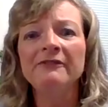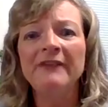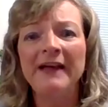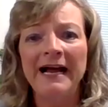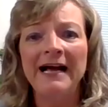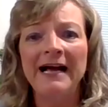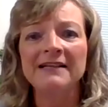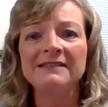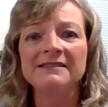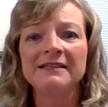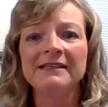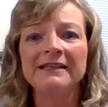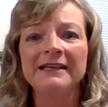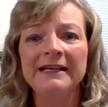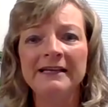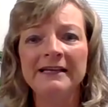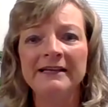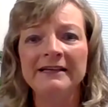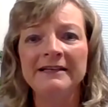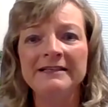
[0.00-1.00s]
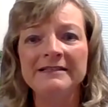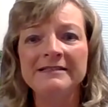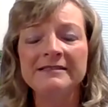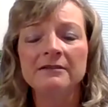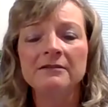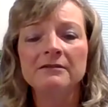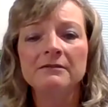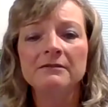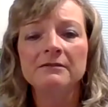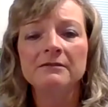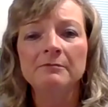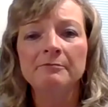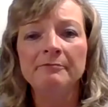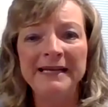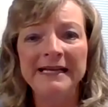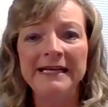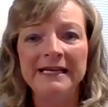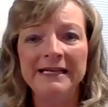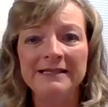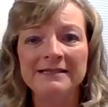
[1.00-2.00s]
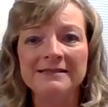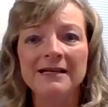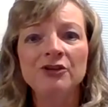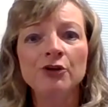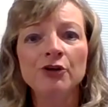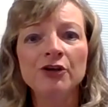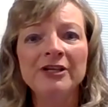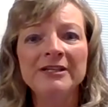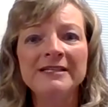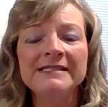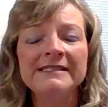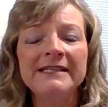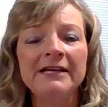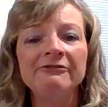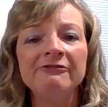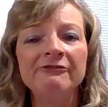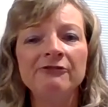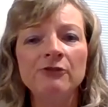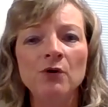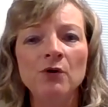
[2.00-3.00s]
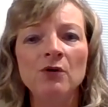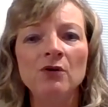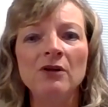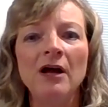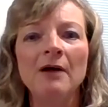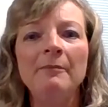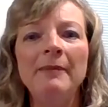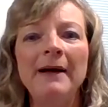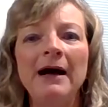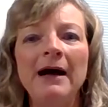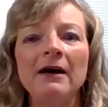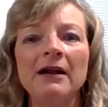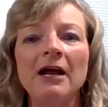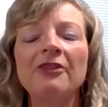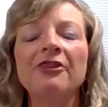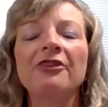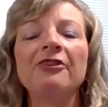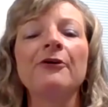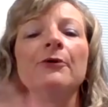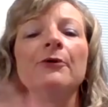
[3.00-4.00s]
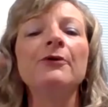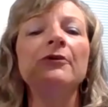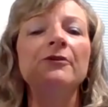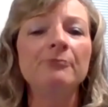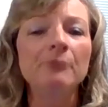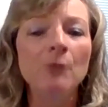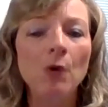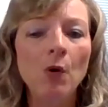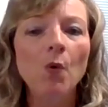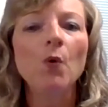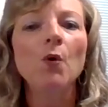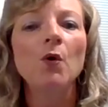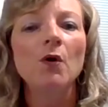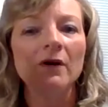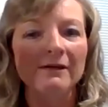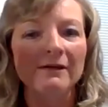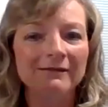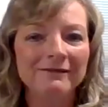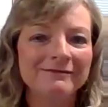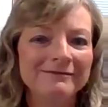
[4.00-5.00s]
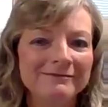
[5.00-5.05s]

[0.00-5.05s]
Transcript: that is beans, you're going to stay full about a third more